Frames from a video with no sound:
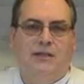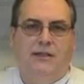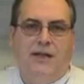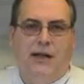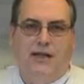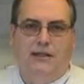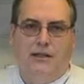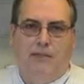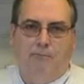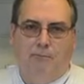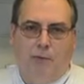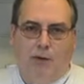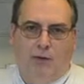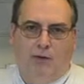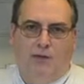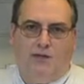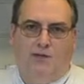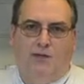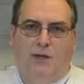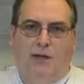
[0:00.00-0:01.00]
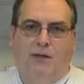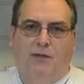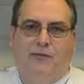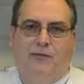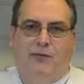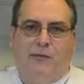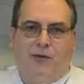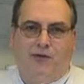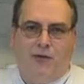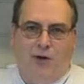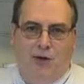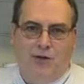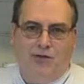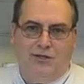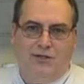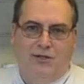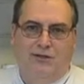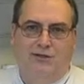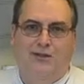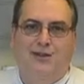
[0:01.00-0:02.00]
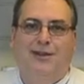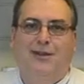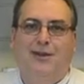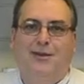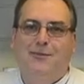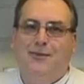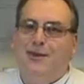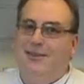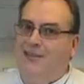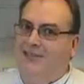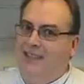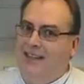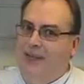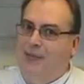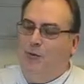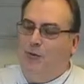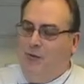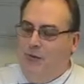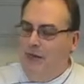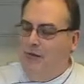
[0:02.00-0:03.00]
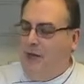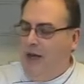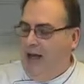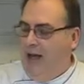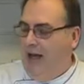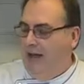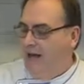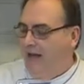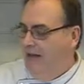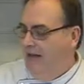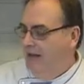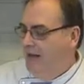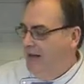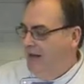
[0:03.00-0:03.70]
not the burnt smell from a toaster because that would be bad.